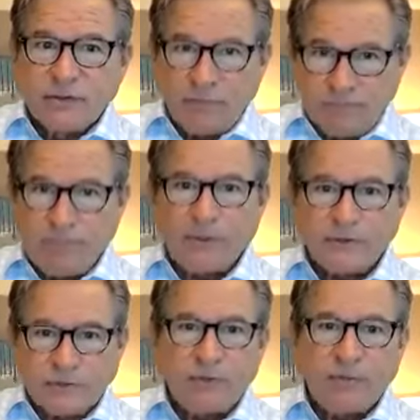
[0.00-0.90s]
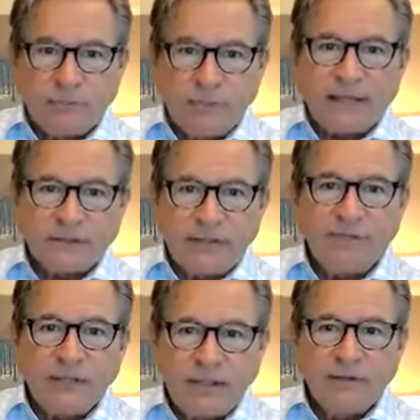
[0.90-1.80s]
of personal
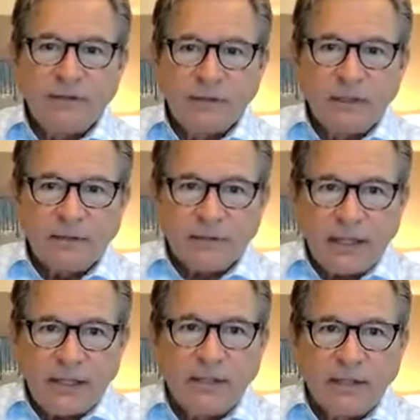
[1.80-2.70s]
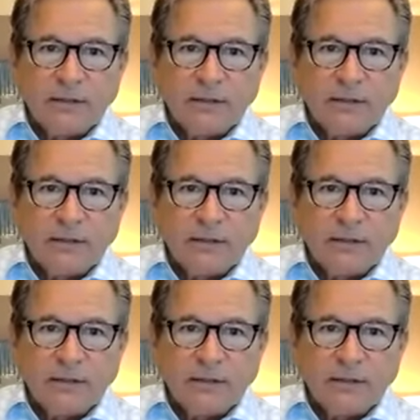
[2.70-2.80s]
activity, okay?